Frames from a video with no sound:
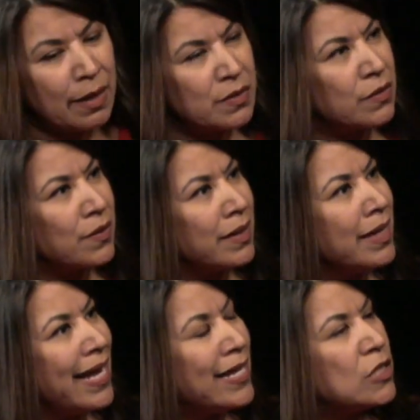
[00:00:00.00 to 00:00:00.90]
absolutely.
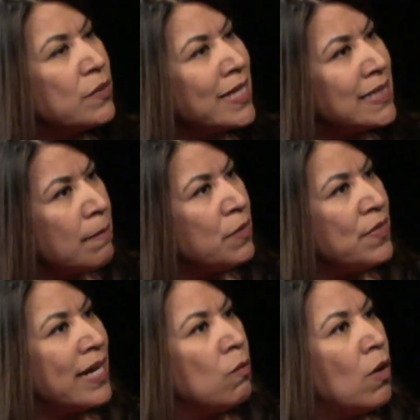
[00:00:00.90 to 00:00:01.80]
And so that's
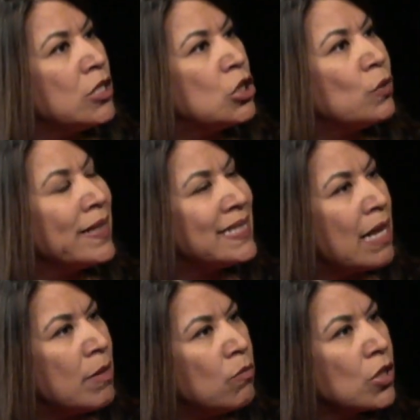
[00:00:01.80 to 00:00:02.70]
something that I want to
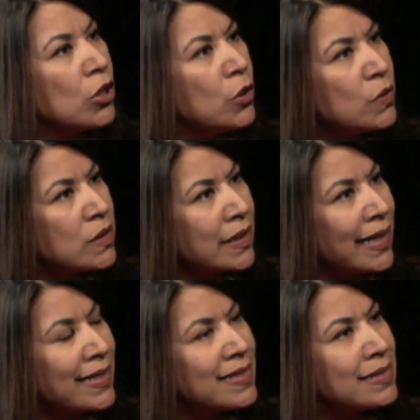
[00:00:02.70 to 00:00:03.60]
examine more
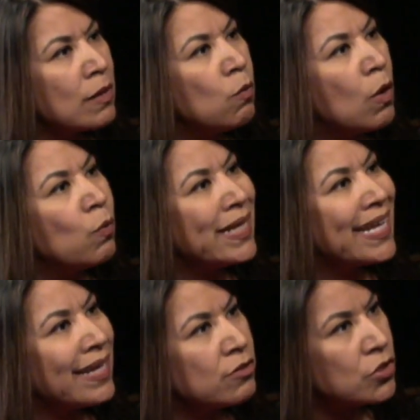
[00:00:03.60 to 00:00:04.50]
closely and see what we
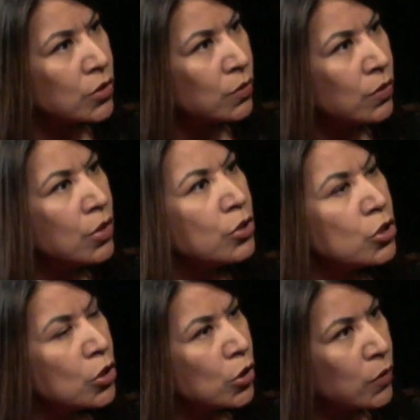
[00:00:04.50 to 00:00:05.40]
can do
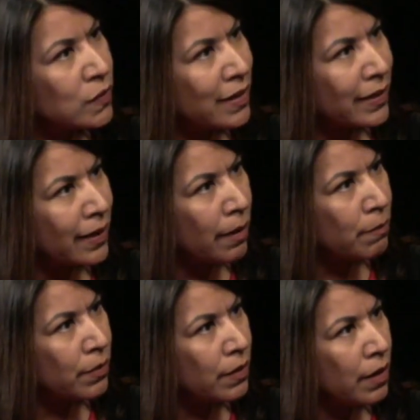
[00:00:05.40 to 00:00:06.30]
to close that gap.
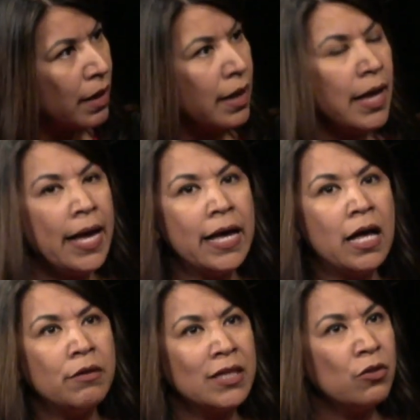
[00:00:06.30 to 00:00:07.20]

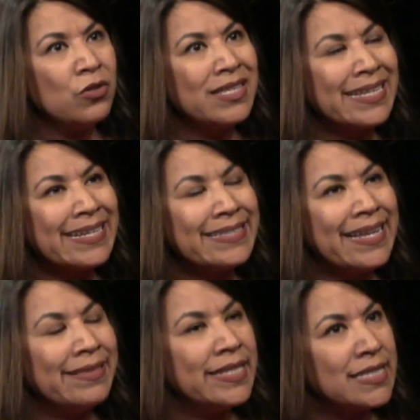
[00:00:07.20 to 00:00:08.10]
The other thing is,
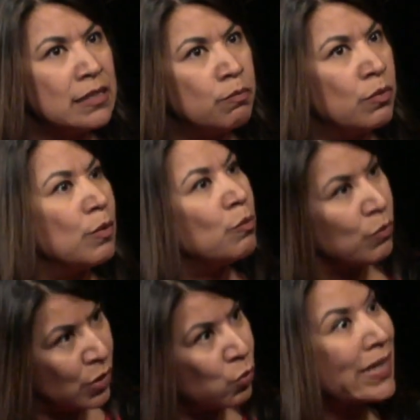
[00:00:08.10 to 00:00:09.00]
and this is
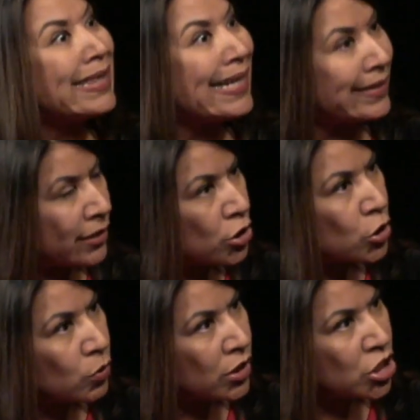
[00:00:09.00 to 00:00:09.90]
related
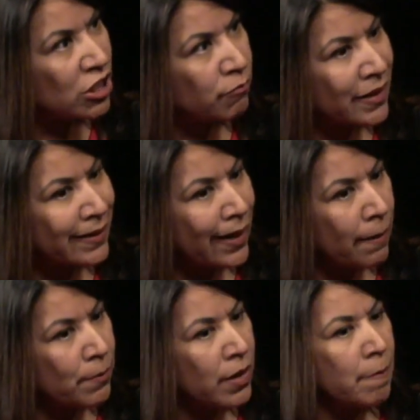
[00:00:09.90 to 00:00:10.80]
to the achievement
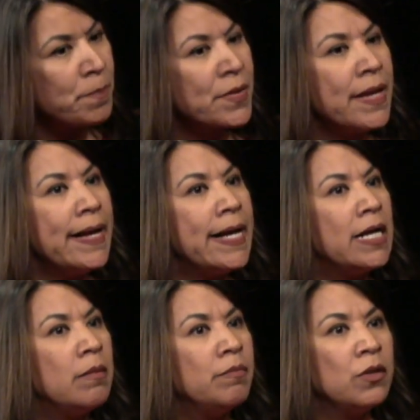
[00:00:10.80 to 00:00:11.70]
gap,
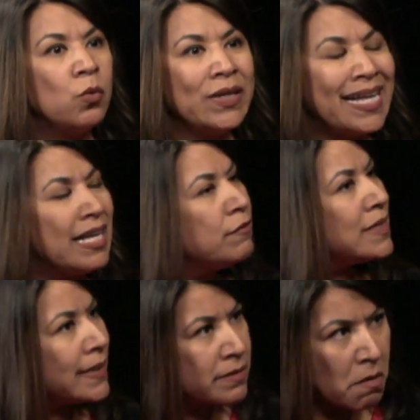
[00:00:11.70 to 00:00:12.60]
we have
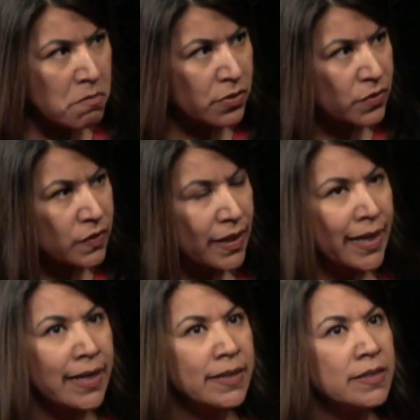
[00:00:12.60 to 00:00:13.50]
seen numbers,
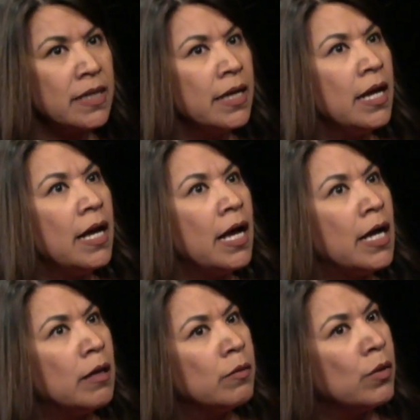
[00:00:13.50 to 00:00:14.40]
and
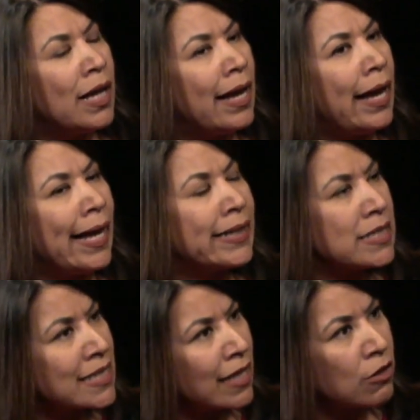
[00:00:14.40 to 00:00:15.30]
I
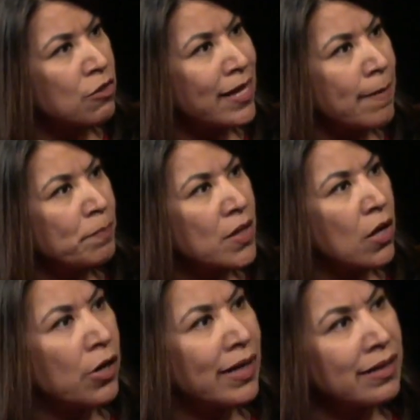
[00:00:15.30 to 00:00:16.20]
can tell you that
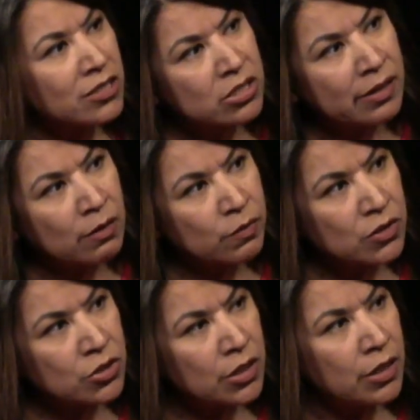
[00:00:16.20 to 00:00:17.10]
our English
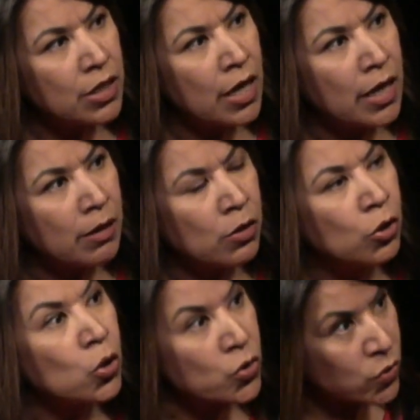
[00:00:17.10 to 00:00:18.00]
language
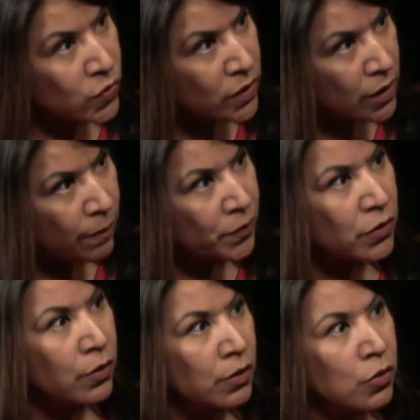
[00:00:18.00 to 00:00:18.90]
learners,
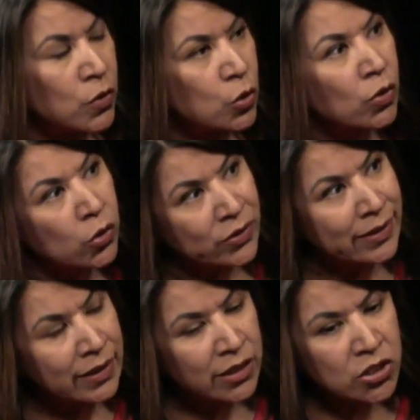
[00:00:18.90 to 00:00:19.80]
those who are
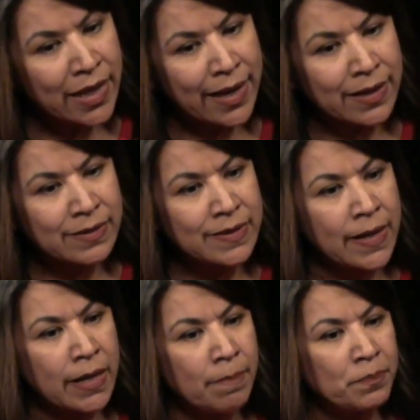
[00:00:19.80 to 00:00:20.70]
learning English, and
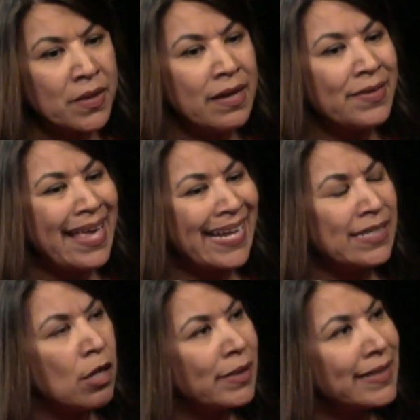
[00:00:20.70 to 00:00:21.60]

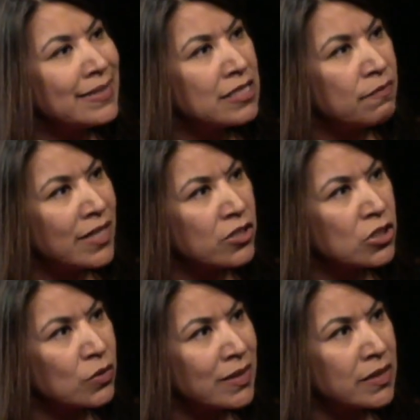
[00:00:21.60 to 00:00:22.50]
economically disadvantaged
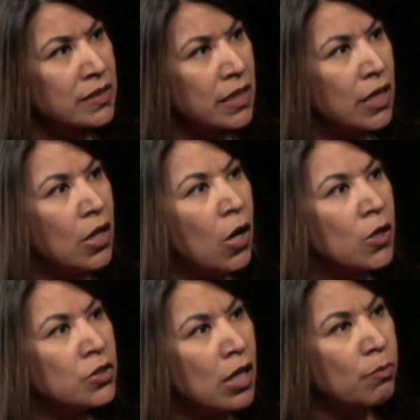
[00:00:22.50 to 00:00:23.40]
students
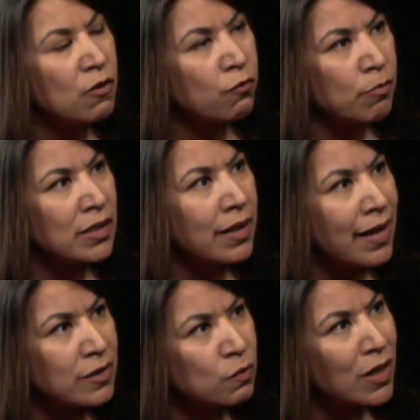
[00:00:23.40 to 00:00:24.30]
are not performing
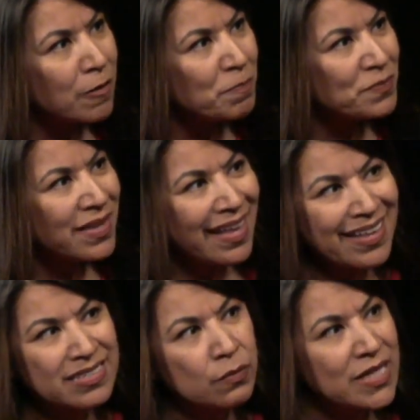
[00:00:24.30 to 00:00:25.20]
as well
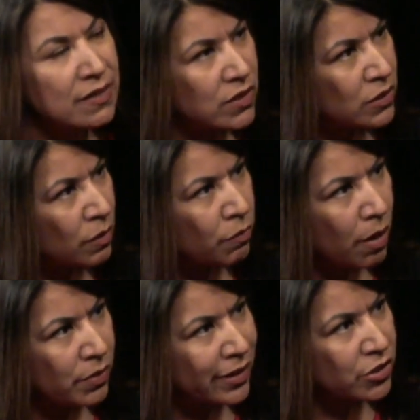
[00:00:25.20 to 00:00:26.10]
as the rest of the student
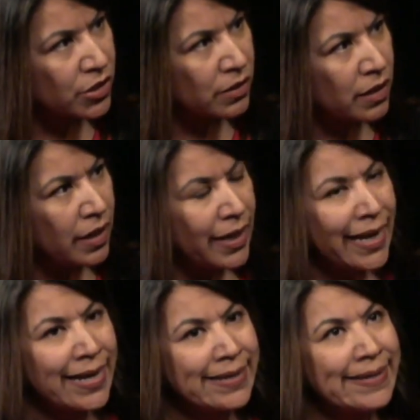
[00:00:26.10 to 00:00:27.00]
population.
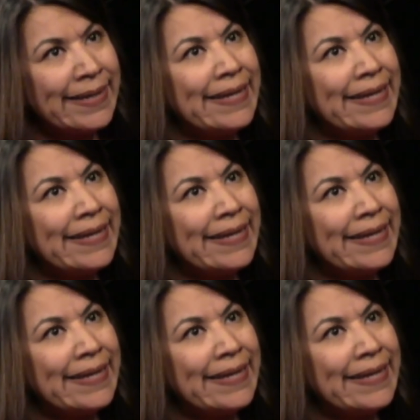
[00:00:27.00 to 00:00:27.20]
And